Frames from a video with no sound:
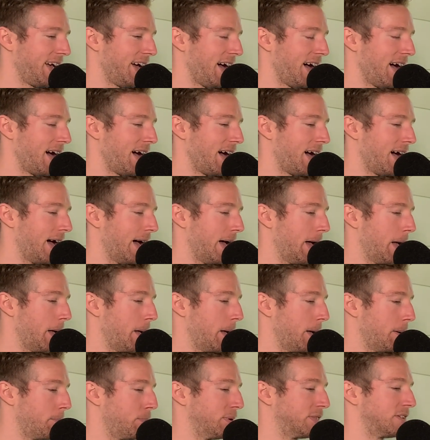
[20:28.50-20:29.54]

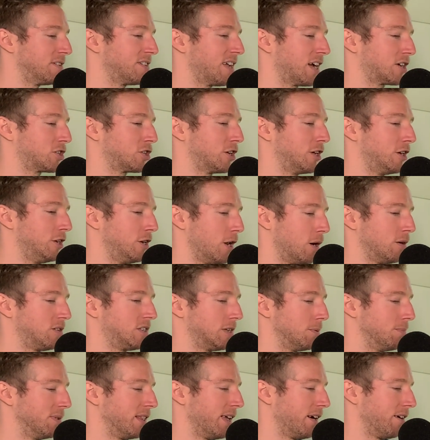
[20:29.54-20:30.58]
uh, but there's actually no
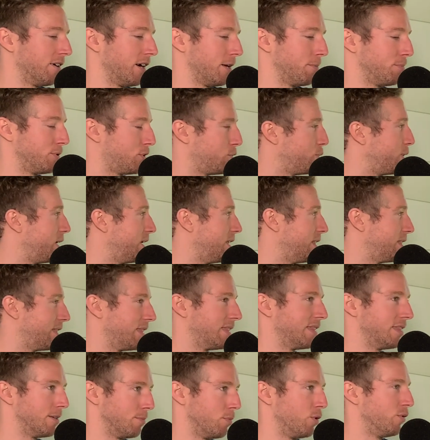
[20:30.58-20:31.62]
similarity between
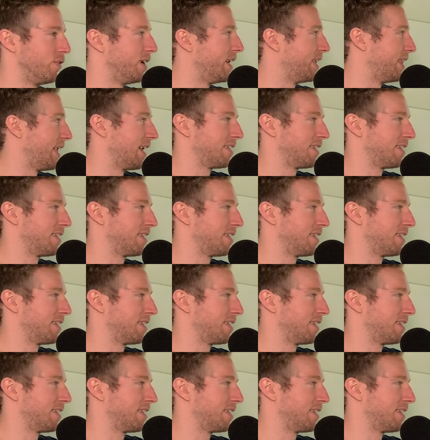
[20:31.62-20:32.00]
the movie and that